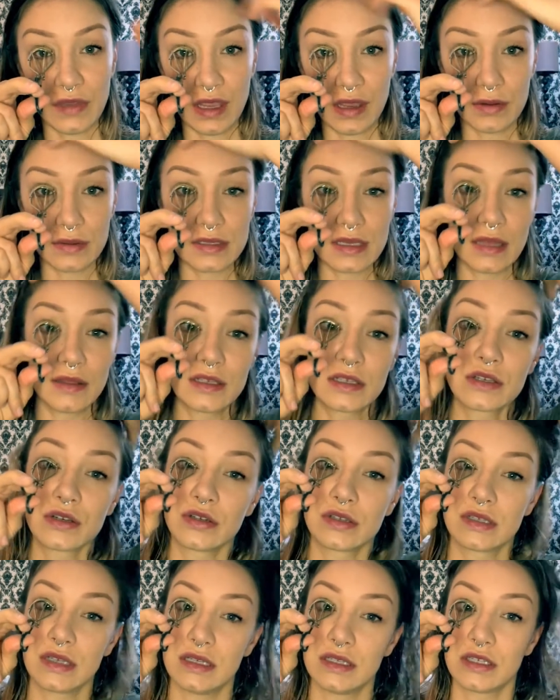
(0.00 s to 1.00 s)
I was on this
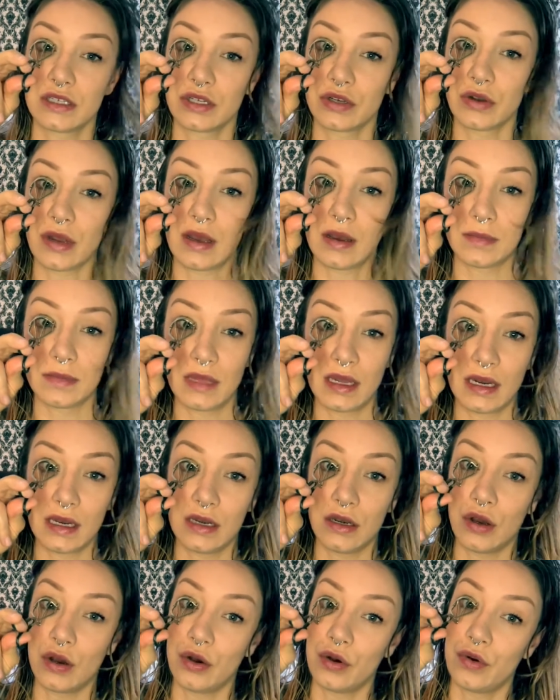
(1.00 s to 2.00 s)
girl's Instagram that I
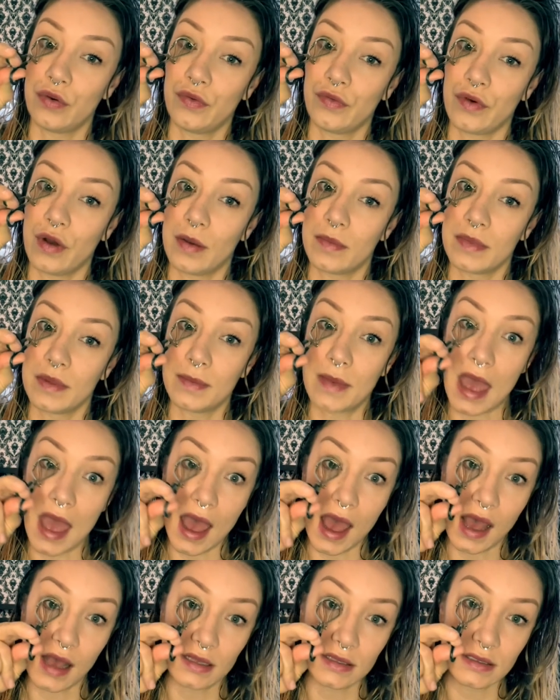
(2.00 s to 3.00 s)
know from the
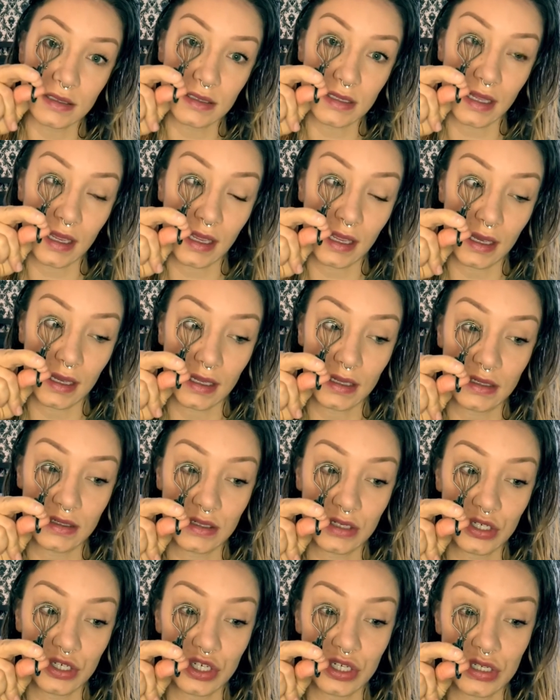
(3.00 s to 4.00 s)
past,
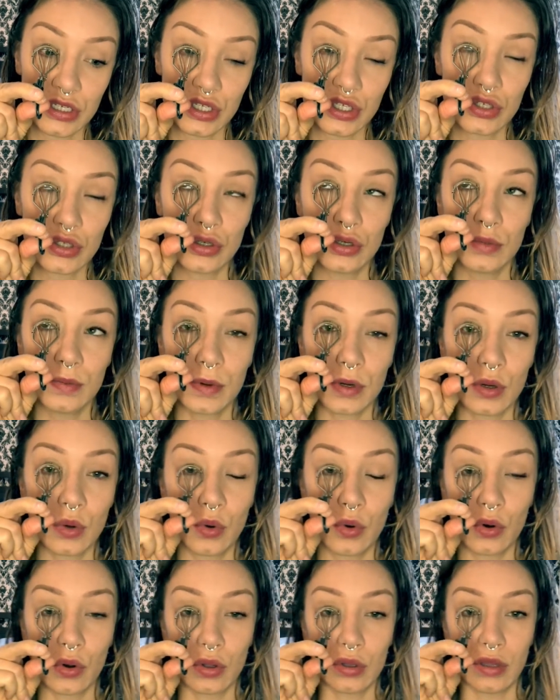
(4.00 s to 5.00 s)
and she's super
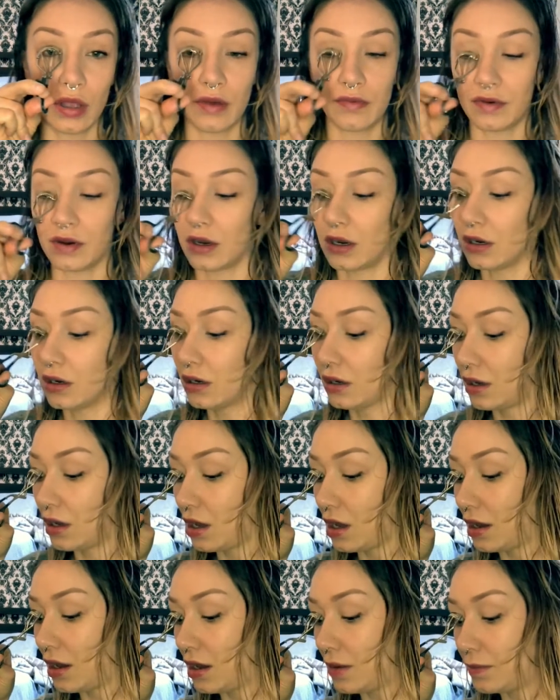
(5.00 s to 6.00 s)
cool, love her.
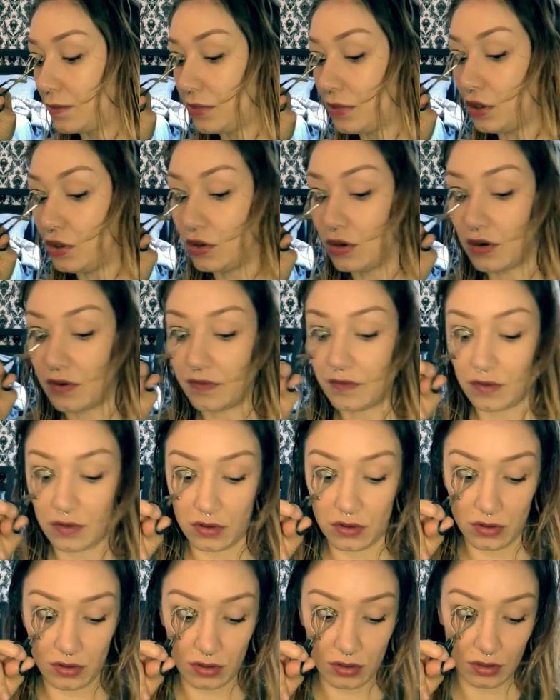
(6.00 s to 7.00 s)

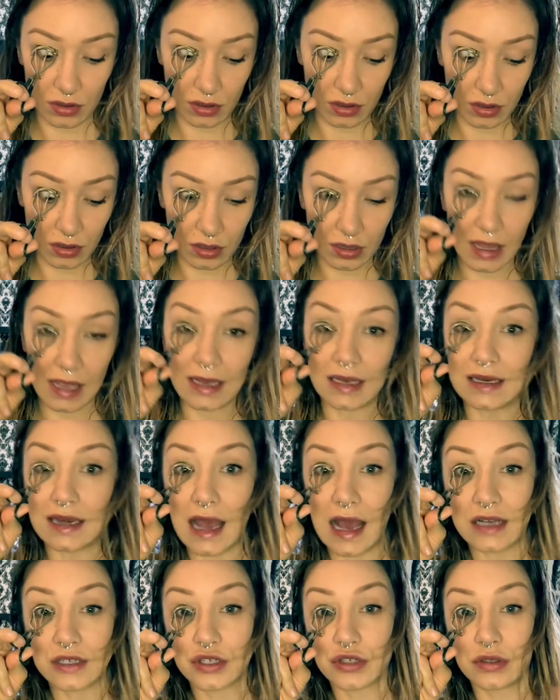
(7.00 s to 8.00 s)
Beautiful, like
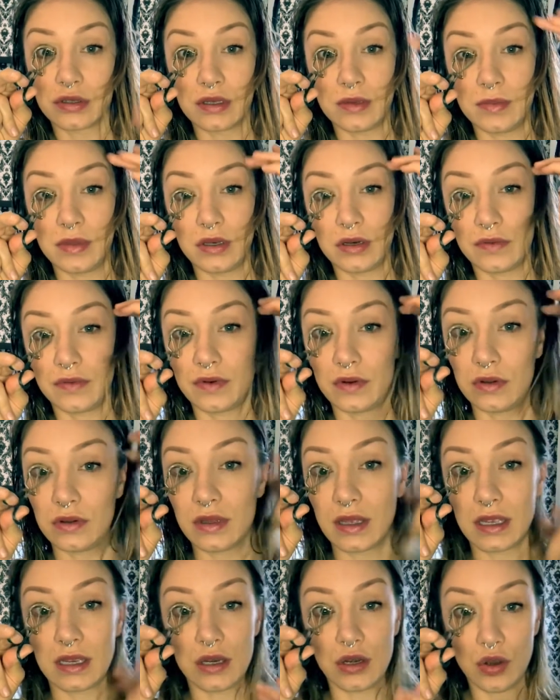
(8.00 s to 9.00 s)
naturally beautiful,
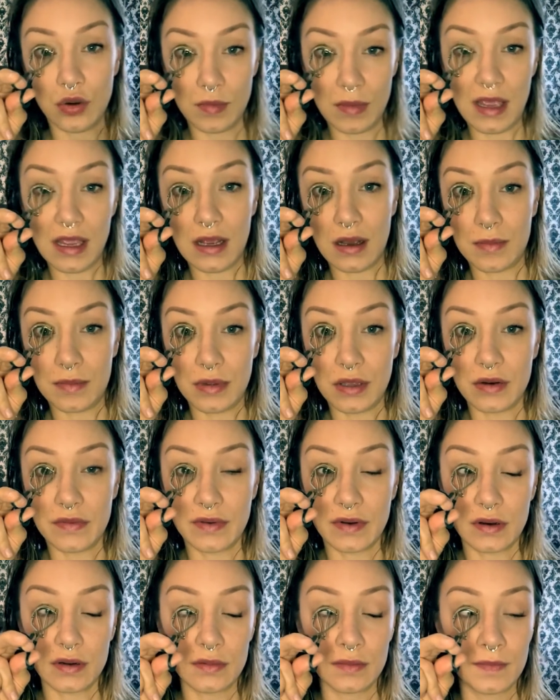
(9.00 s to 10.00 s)
like no makeup
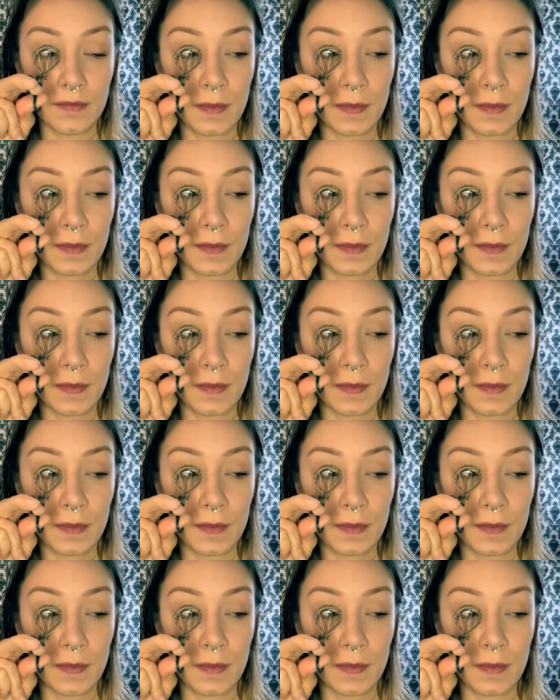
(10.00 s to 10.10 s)
beautiful.